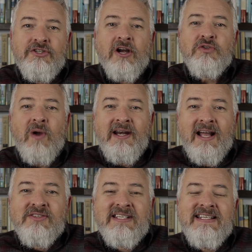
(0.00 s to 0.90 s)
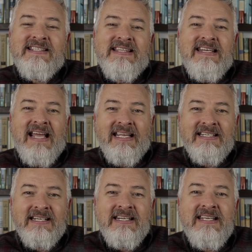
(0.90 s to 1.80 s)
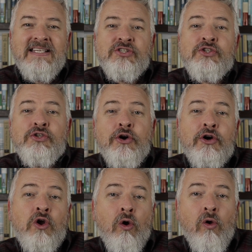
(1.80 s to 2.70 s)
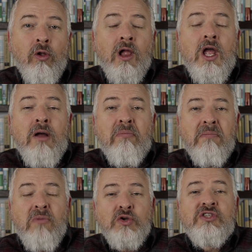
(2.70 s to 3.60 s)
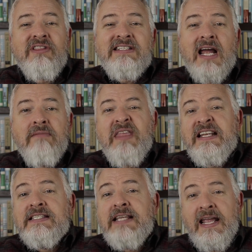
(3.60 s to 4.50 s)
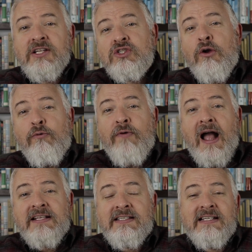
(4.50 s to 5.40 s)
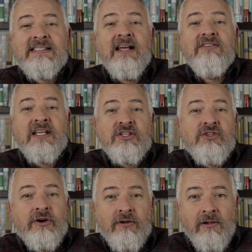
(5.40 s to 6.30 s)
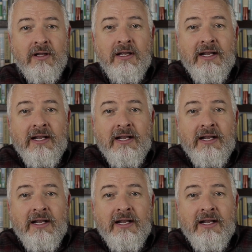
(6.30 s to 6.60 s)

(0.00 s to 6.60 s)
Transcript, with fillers: Josh Whitehouse is the knight and he is Sir Cole, but most of the time they say it so fast that it sounds like Circle.